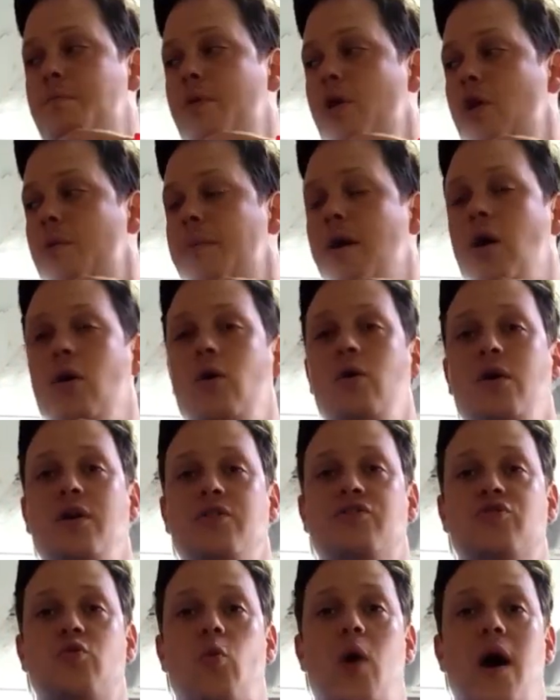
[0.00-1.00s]
barbell
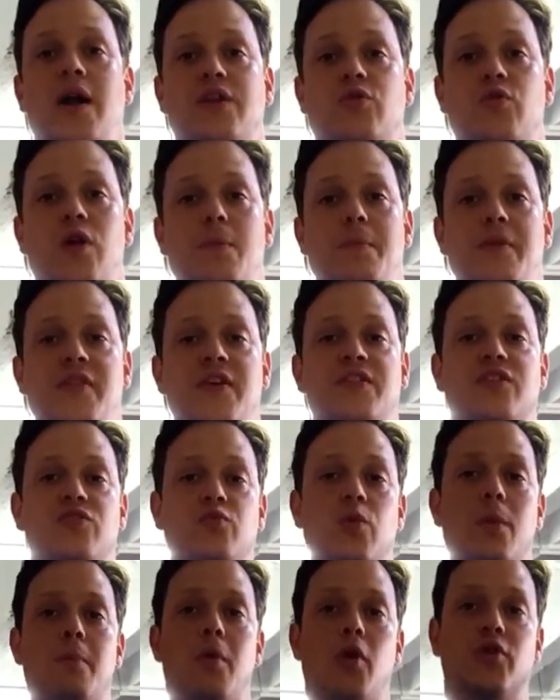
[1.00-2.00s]
squat grip, and this
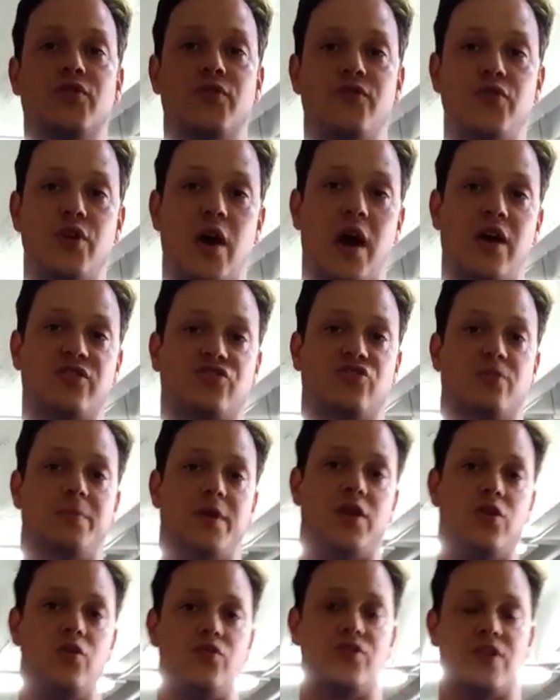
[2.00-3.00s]
is what most of you guys should
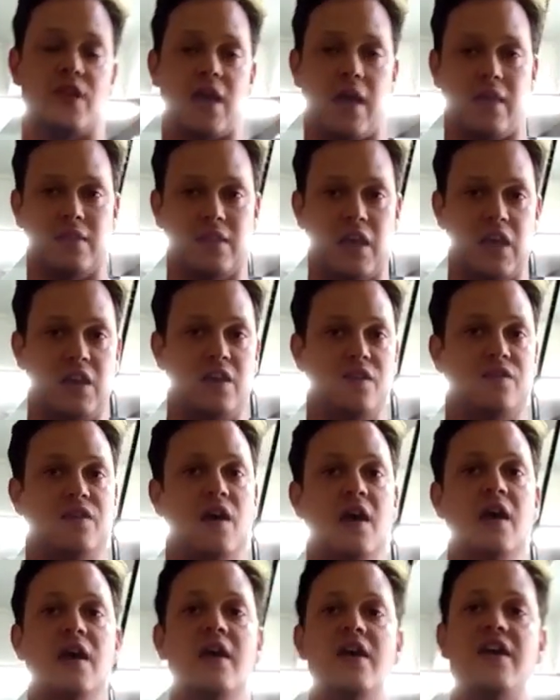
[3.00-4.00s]
be using. And
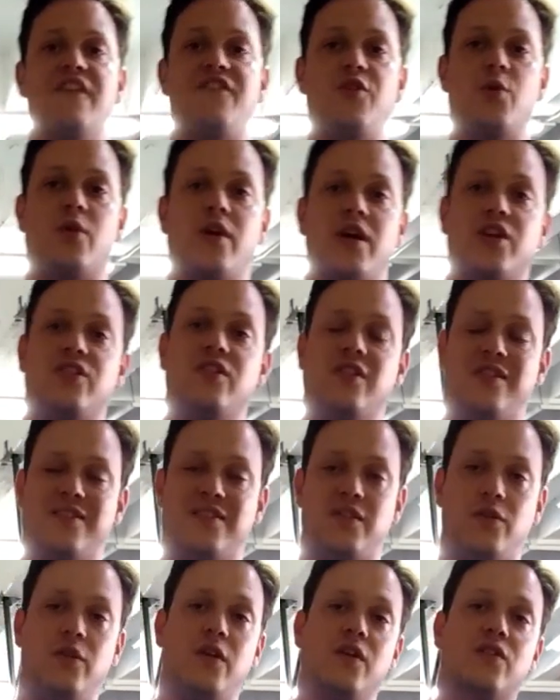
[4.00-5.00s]
ladies, if you are a
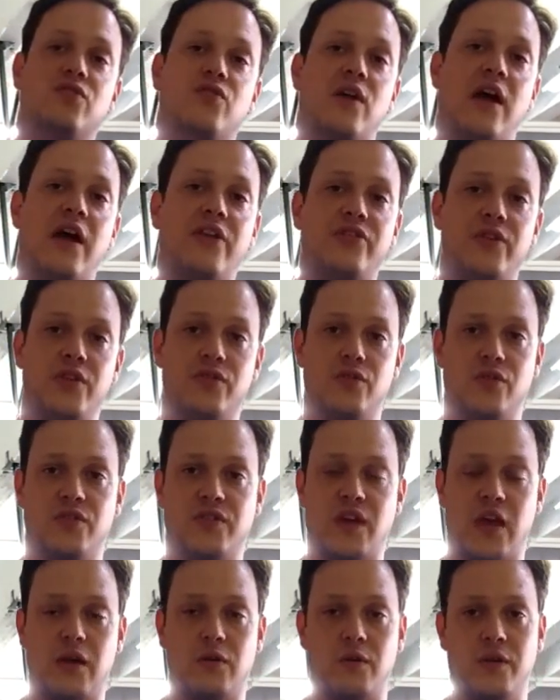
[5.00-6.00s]
serious triathlete or
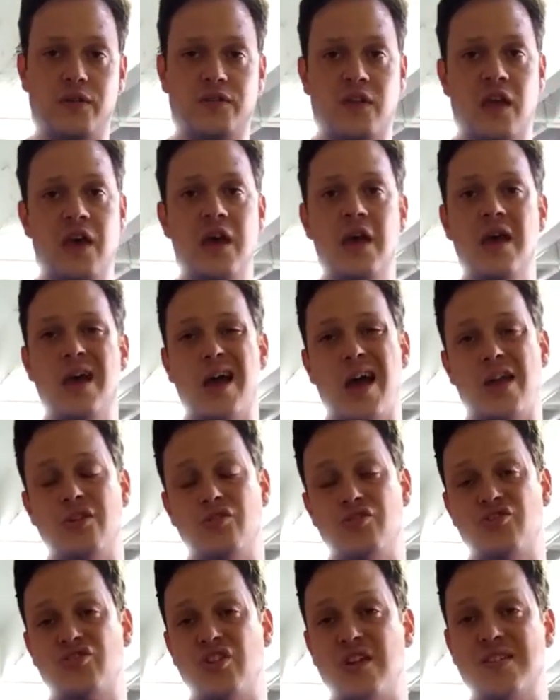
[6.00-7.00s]
cyclist and
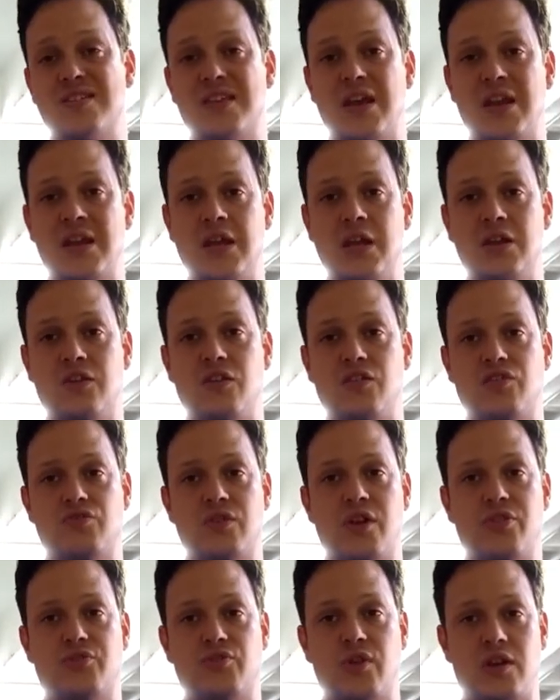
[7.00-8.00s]
you're just getting into
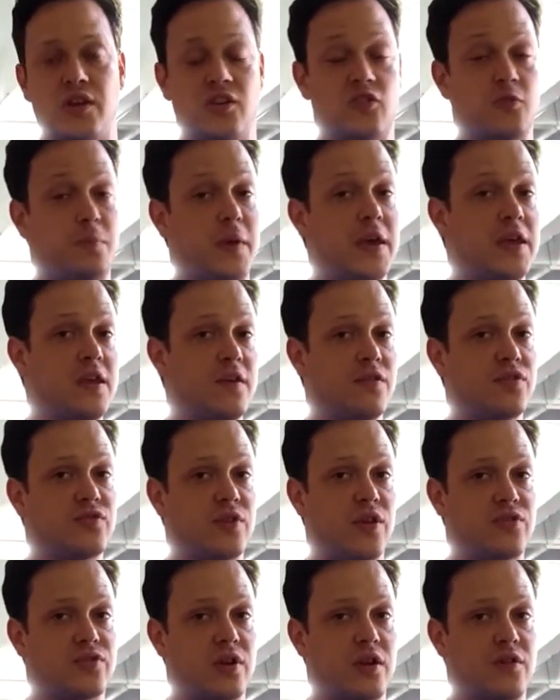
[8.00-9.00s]
strength training. Speaking of
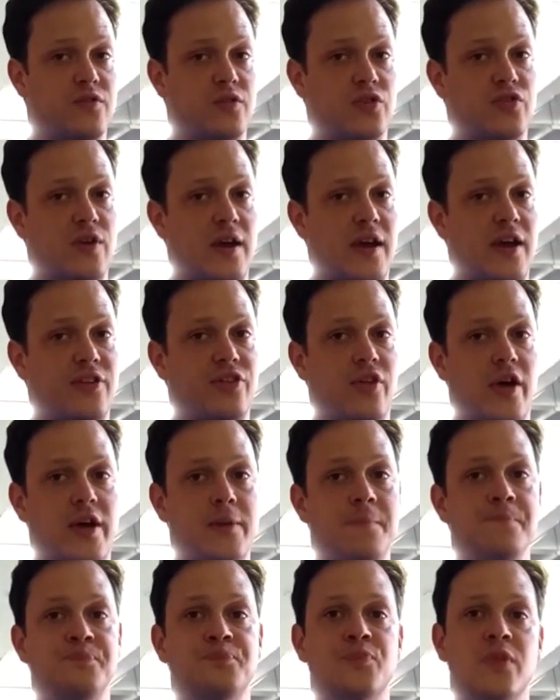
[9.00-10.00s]
strength training for
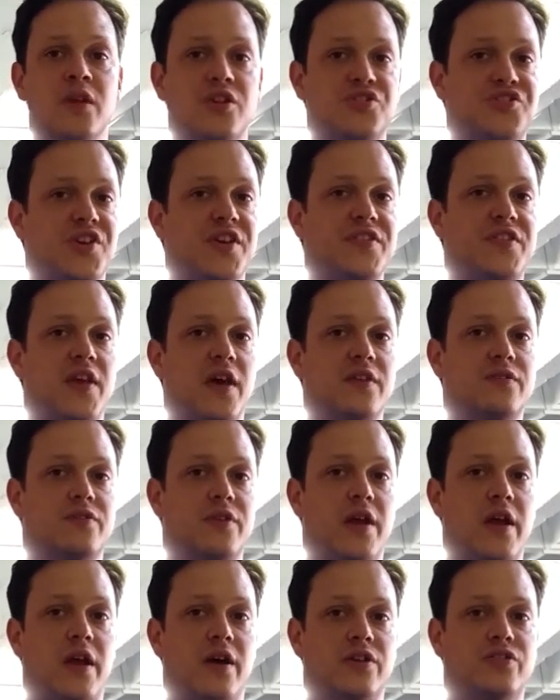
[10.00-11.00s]
triathlon, just
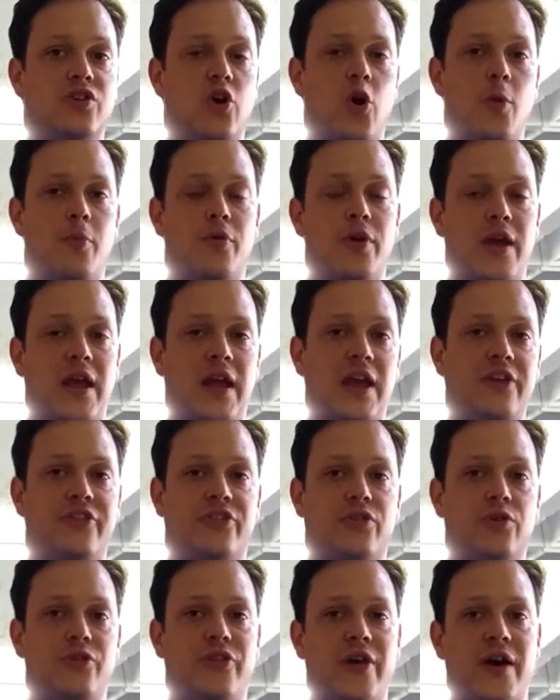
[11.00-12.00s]
yesterday, October
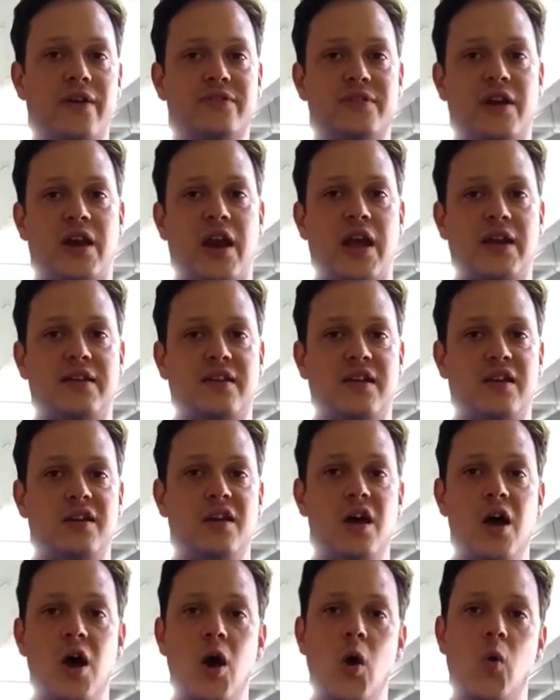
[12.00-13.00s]
8th,
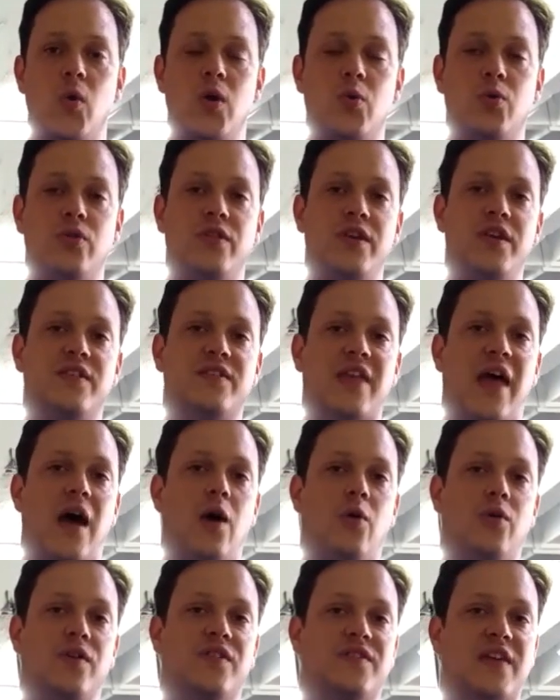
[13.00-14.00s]
2018, we released
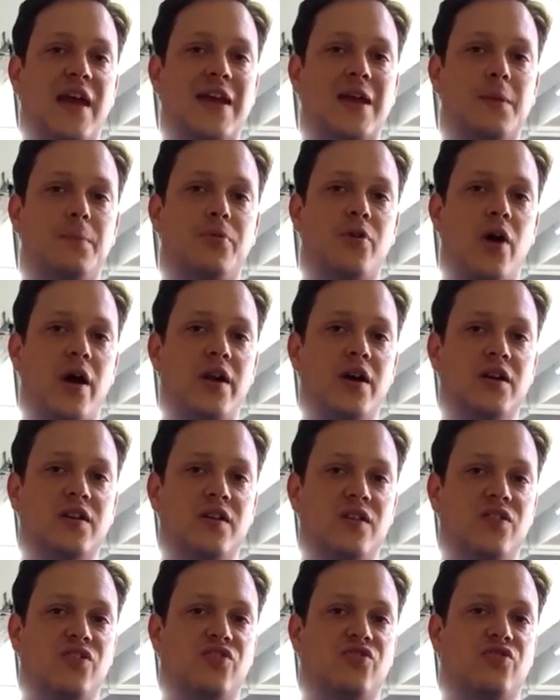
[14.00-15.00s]
our second
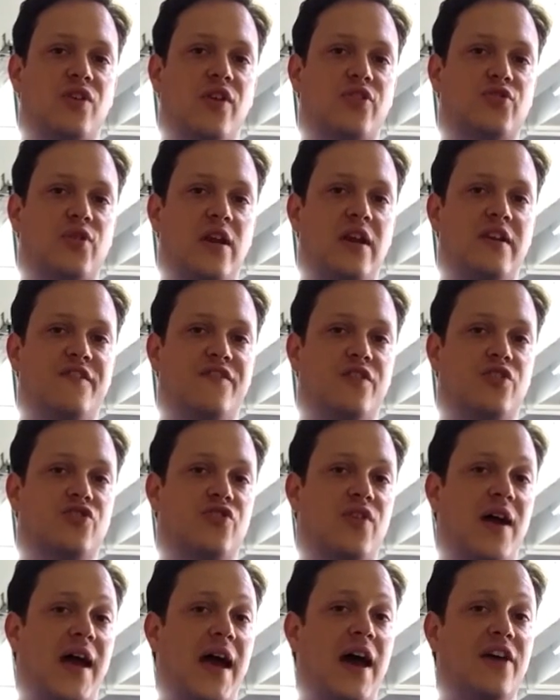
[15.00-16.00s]
product, Strength Training for
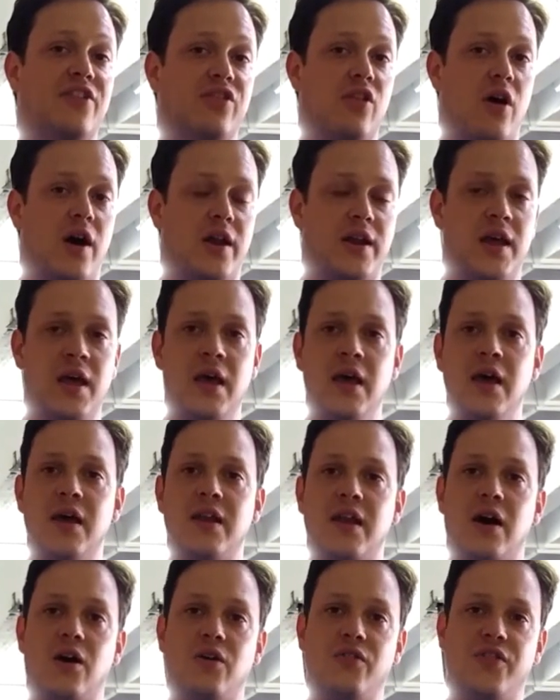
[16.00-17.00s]
Triathlon.
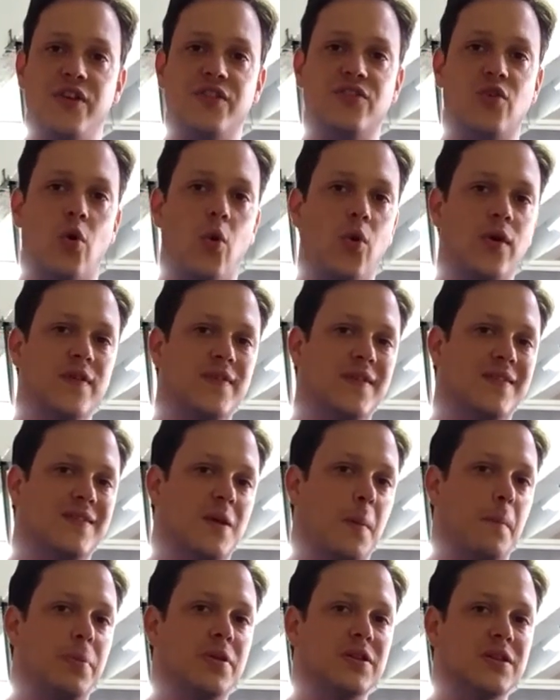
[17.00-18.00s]
Now, this course is
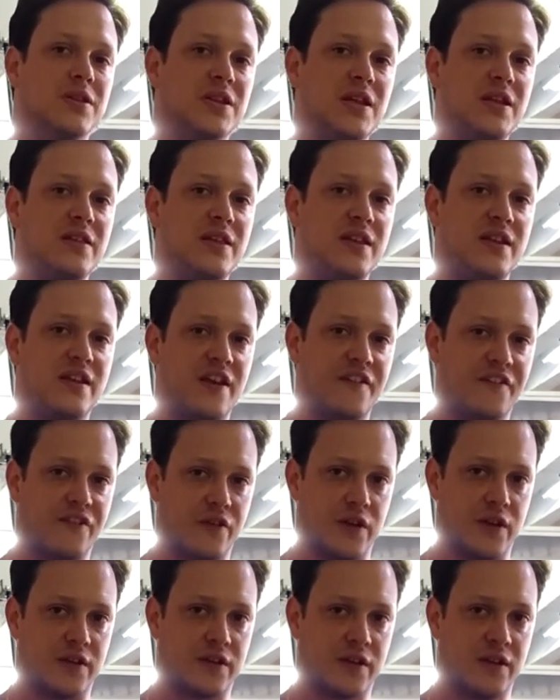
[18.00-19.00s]
completely
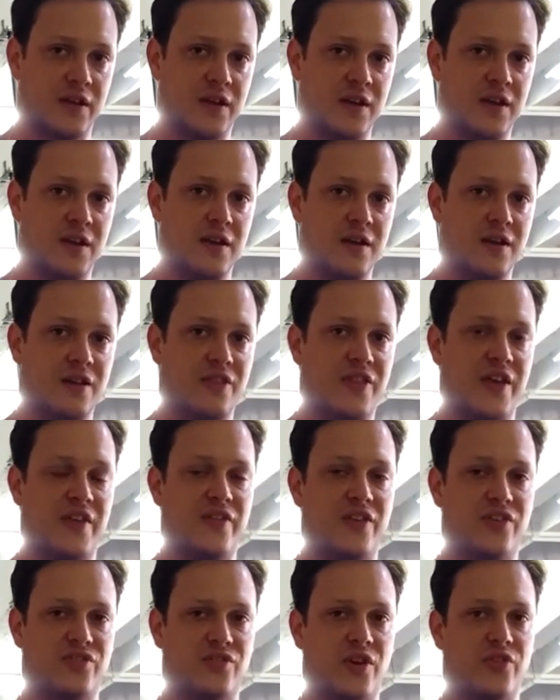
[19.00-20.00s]
different
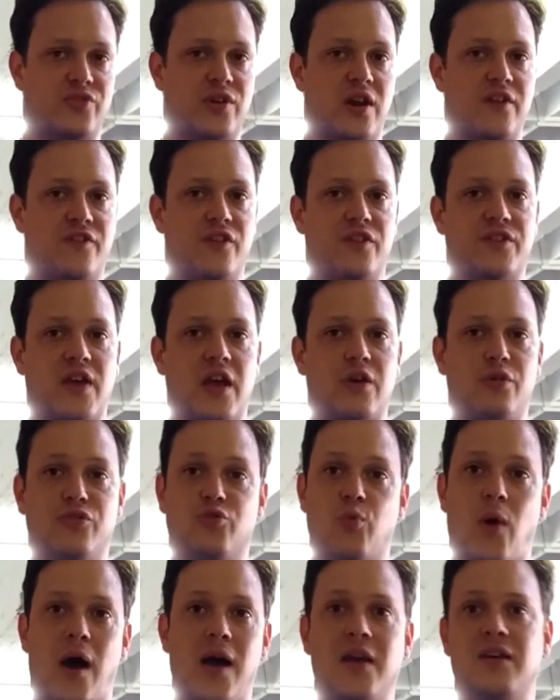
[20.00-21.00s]
than the strength training for
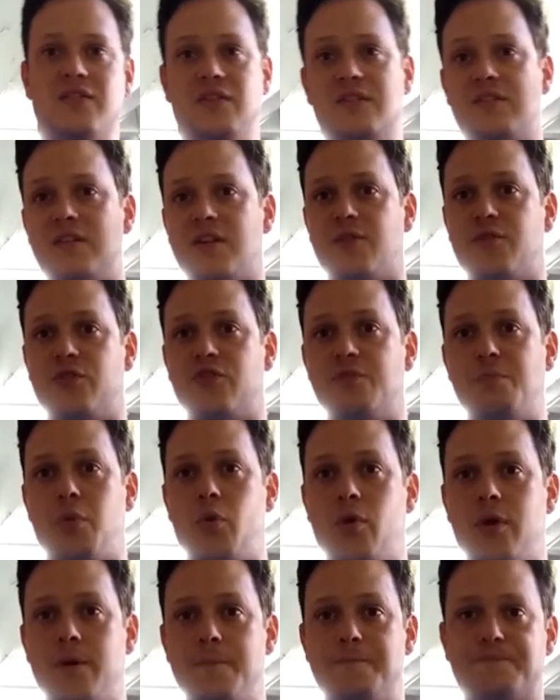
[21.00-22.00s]
cyclists. Why? Because it's a different
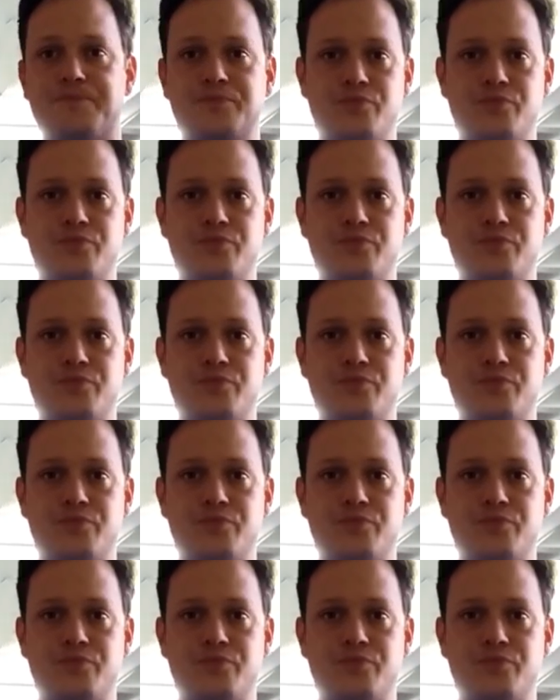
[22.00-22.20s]
sport,